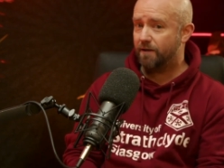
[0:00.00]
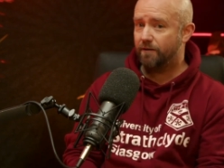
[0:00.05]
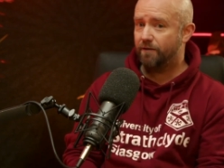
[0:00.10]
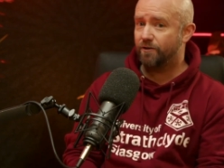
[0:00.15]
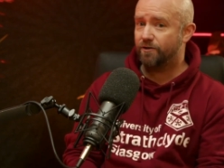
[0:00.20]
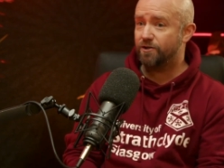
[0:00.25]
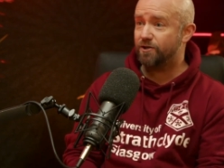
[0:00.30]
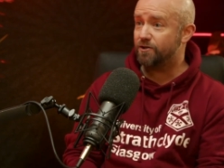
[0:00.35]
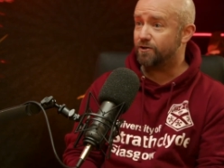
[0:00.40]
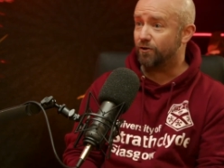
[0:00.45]

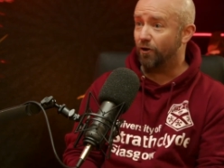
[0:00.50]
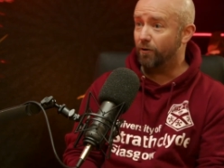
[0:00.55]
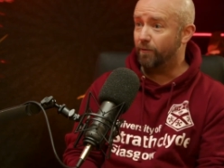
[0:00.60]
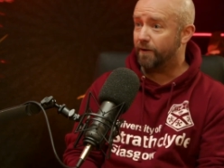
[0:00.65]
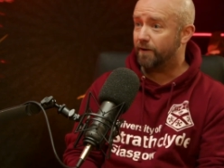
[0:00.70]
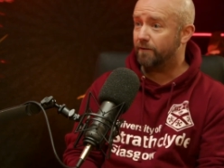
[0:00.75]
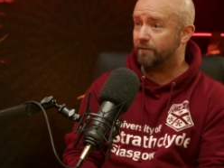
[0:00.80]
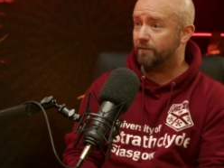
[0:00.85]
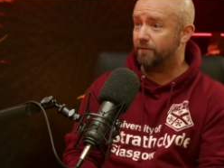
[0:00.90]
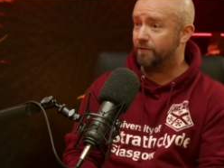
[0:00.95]
They're just
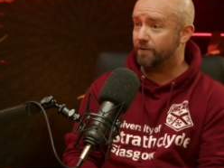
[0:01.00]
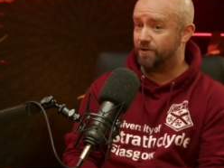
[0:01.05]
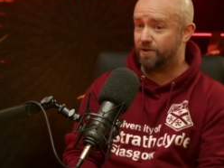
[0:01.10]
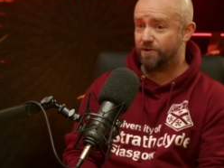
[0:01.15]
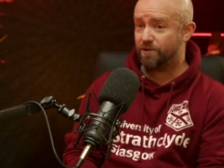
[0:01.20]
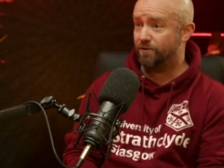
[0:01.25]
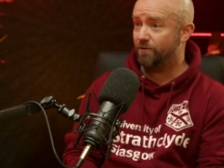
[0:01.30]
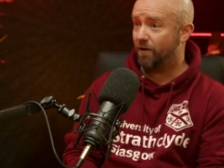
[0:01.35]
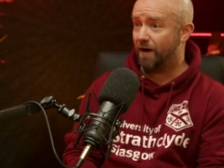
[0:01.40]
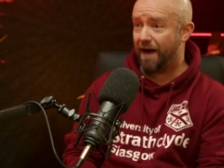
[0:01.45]
dormant. They're
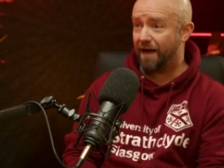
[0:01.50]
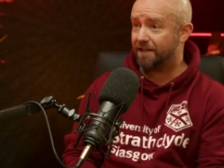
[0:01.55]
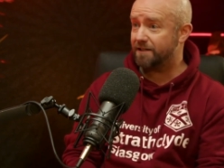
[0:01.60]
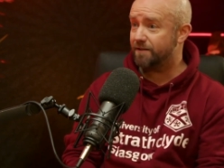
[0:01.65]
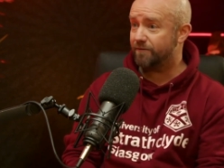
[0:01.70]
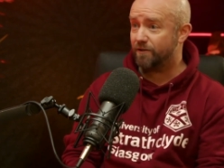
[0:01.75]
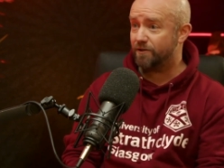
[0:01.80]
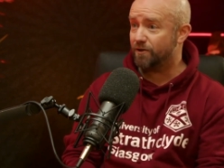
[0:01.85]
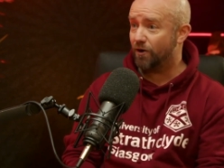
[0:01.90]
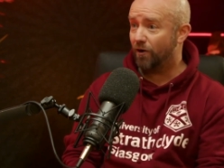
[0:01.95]
just not
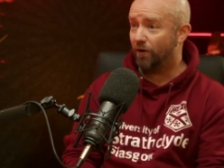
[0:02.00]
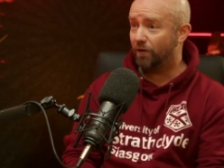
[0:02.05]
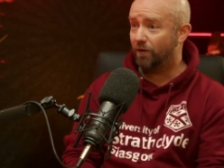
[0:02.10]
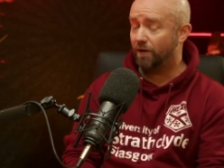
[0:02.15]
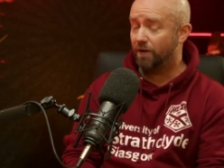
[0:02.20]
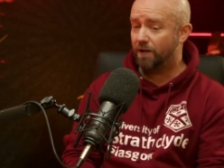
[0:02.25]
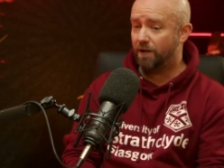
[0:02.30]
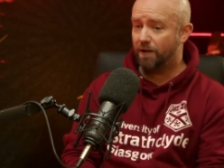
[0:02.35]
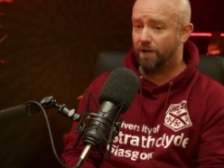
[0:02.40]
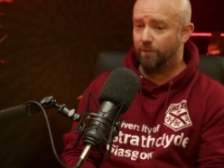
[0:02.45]
active at all
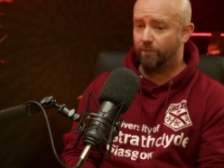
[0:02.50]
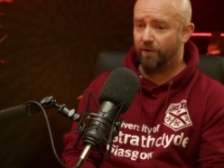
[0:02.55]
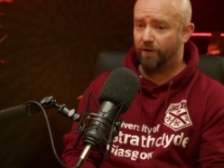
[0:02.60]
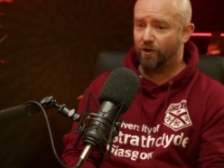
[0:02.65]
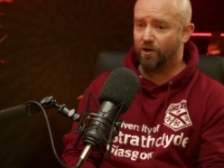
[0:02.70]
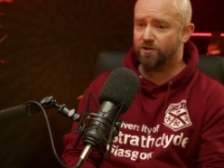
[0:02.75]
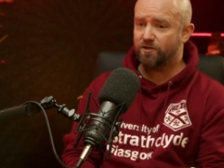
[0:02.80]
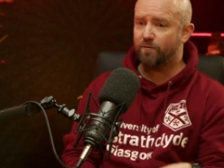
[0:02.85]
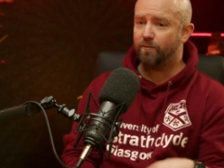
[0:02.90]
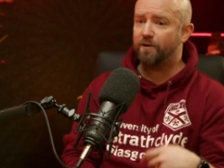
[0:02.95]

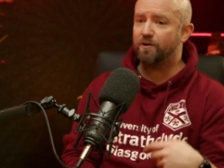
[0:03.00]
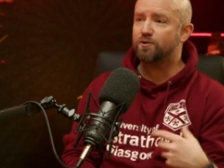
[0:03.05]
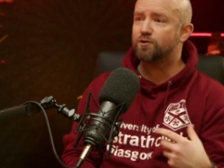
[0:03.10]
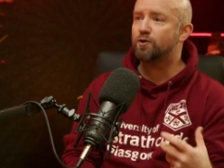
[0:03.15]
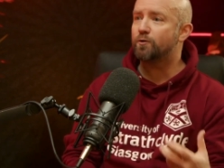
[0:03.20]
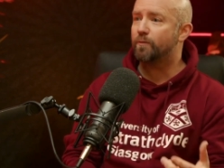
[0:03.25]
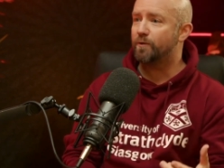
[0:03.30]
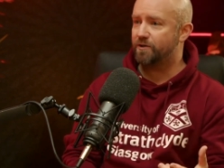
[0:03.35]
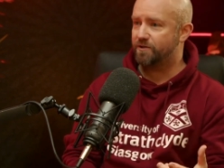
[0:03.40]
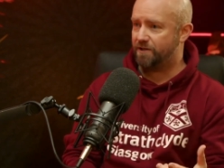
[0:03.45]
because they've been
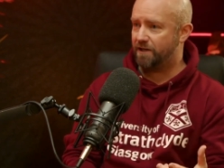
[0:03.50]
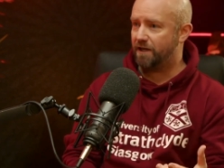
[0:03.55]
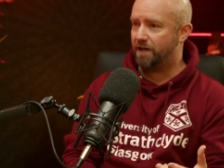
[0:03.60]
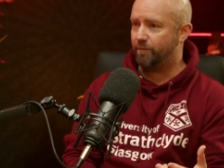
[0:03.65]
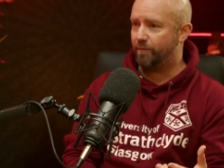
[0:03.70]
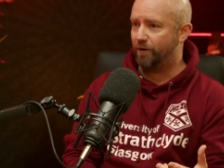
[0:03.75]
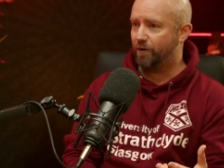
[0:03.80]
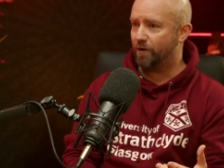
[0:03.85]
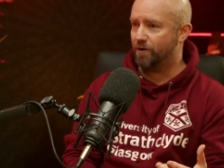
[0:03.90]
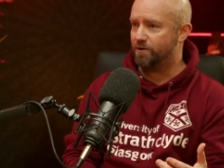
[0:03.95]

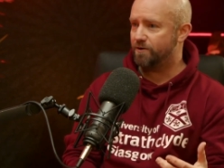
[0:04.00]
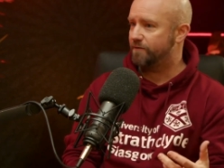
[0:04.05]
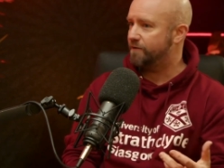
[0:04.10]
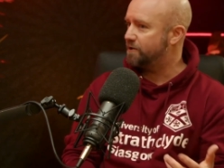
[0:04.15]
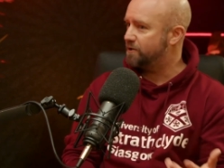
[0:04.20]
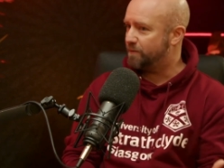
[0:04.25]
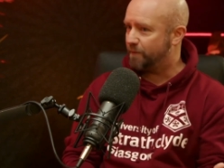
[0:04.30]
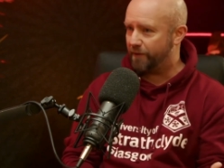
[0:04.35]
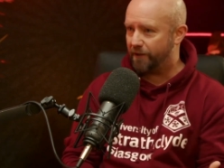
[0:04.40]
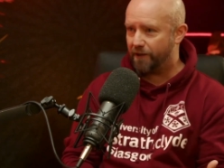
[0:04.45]
superseded because of
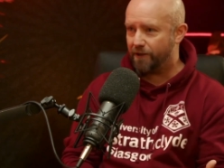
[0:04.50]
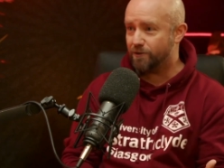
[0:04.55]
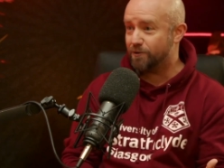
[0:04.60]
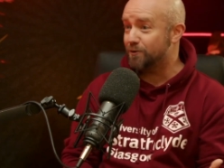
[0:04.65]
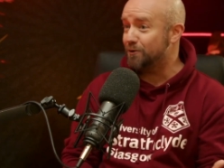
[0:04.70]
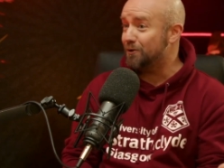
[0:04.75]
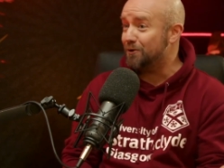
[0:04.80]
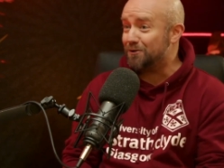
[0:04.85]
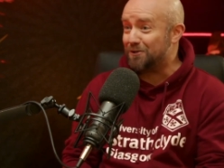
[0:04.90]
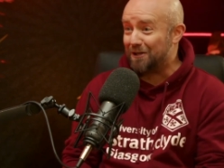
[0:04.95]

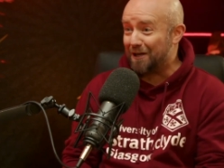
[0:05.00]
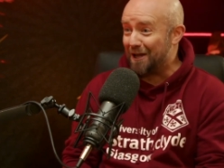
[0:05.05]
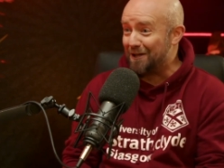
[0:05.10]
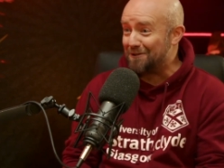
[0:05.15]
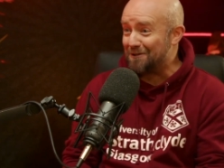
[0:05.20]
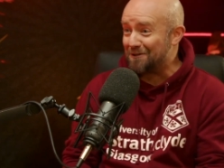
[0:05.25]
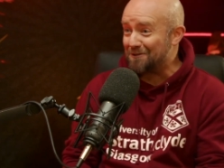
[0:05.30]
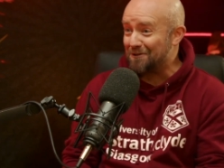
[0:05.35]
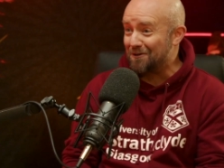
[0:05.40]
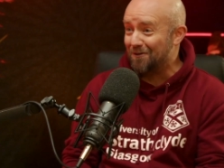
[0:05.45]
experience, good
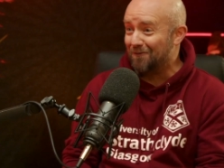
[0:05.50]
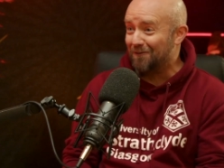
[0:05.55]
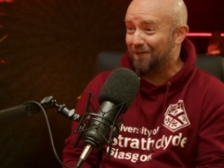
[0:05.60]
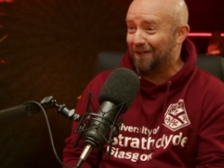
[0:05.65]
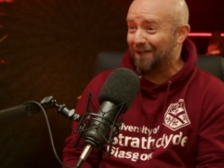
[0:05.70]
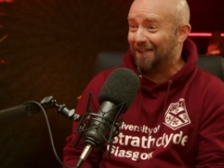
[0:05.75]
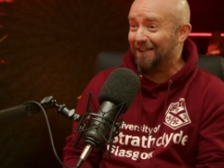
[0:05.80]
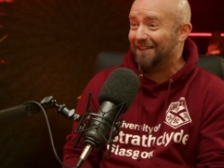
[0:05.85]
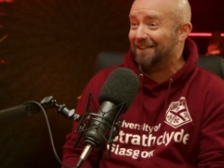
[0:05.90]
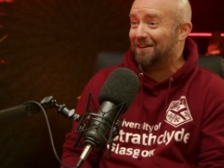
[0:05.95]
genetics,
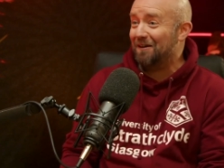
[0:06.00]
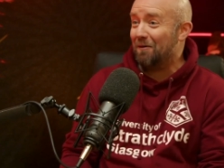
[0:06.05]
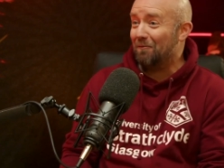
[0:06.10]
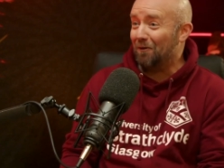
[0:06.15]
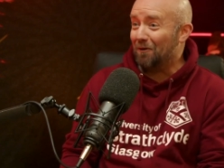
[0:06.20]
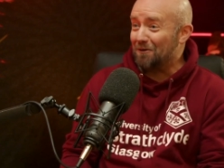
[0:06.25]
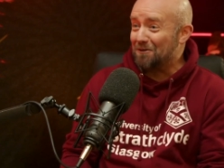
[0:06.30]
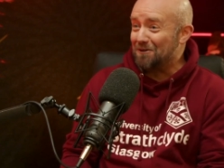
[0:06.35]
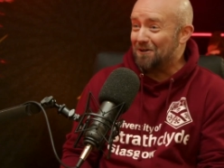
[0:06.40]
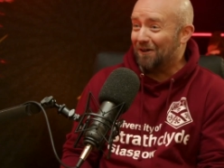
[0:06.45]
hopefully. I'm
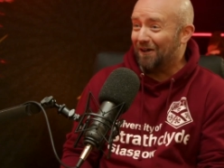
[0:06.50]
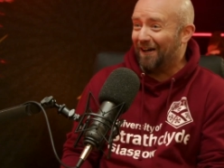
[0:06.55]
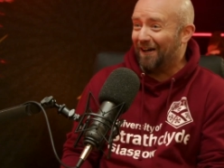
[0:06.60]
not sure.